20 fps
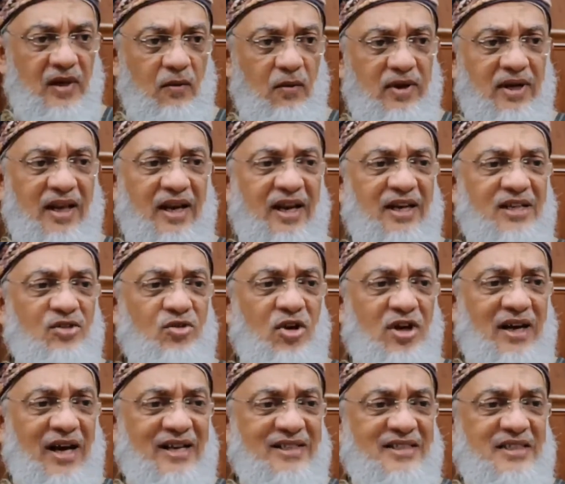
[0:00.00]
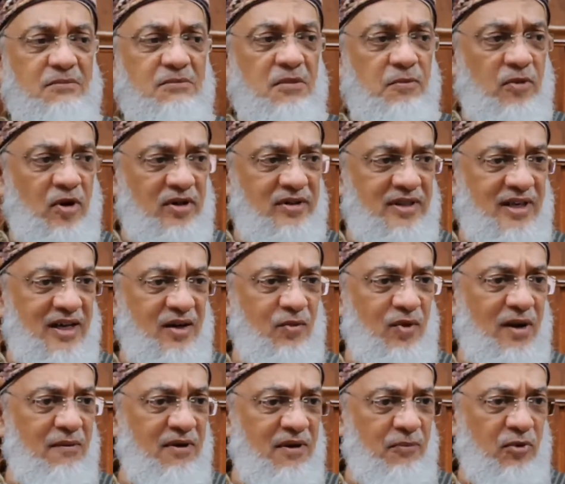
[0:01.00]
When Allah is not asking me about that,
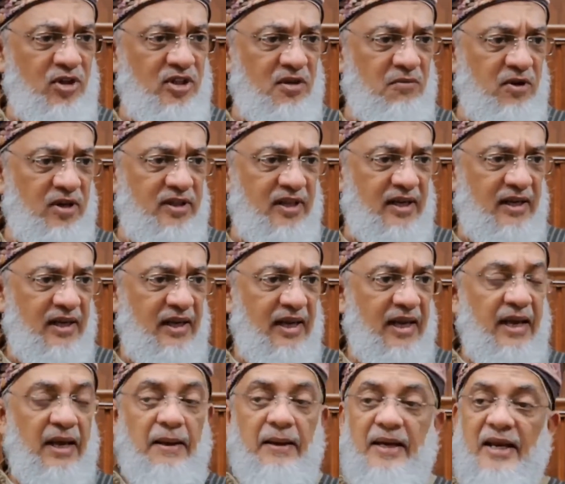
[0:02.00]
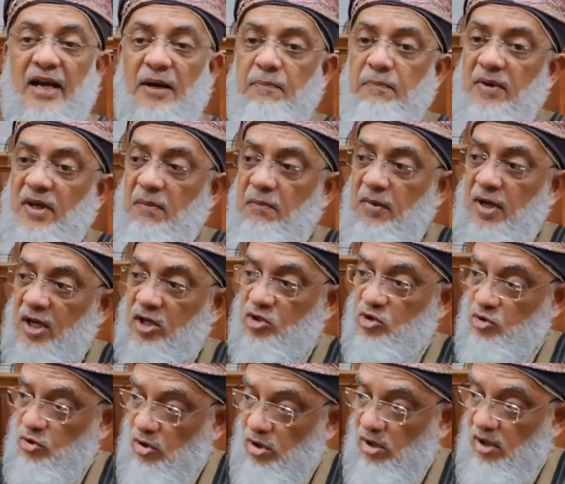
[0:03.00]
why am I bothered about that? Let me make
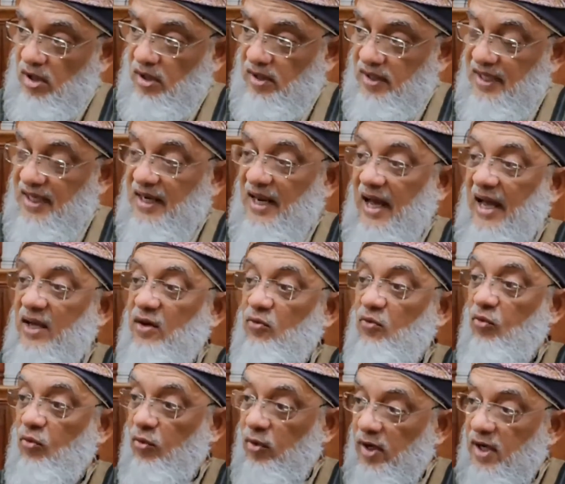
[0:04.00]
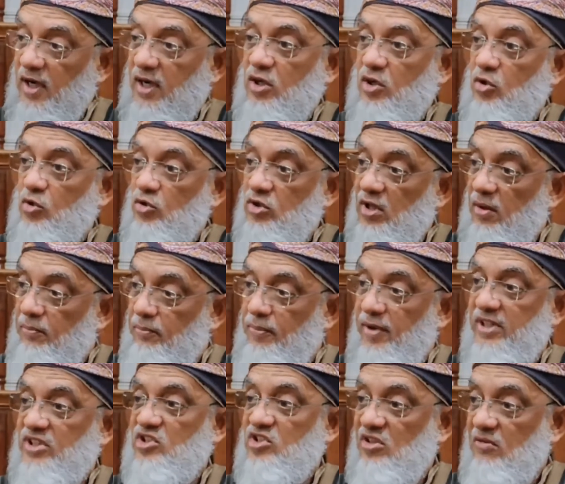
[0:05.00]
sure that I work to the
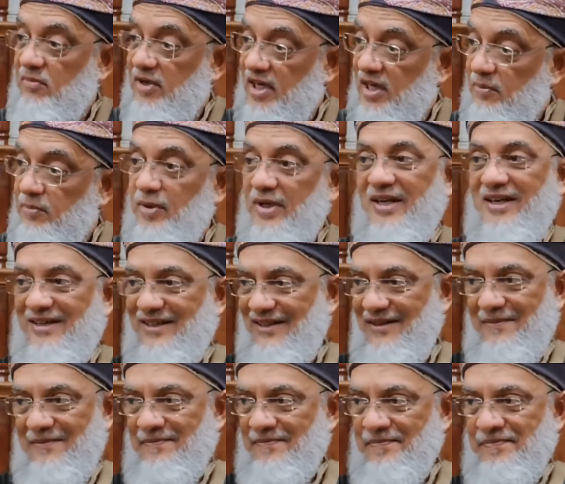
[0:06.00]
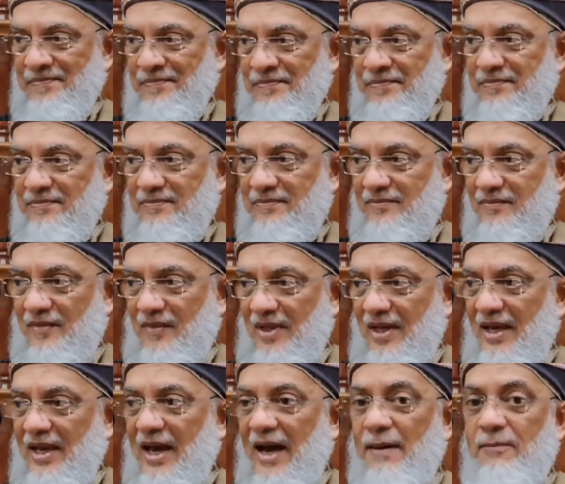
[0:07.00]
best of my ability.
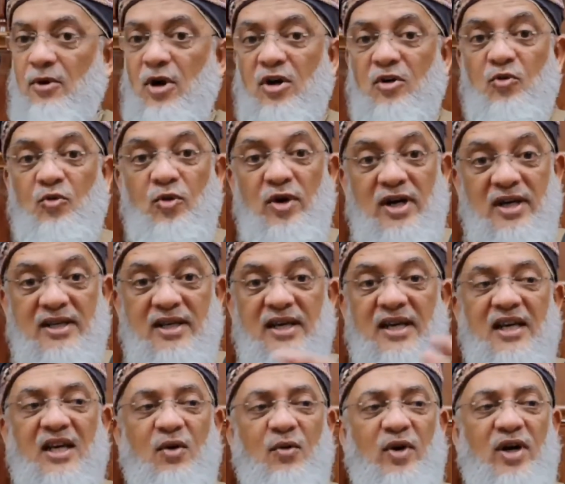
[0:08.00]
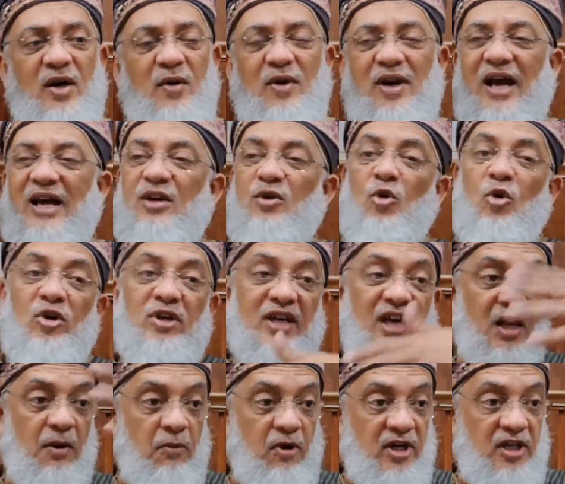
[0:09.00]
I'm not working in a way where I don't
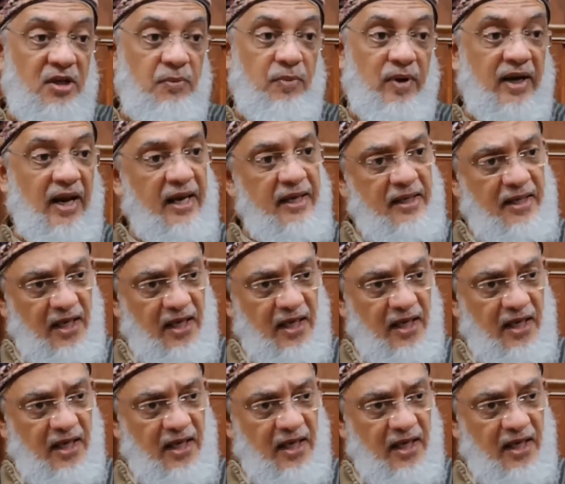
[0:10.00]
care about the impact. I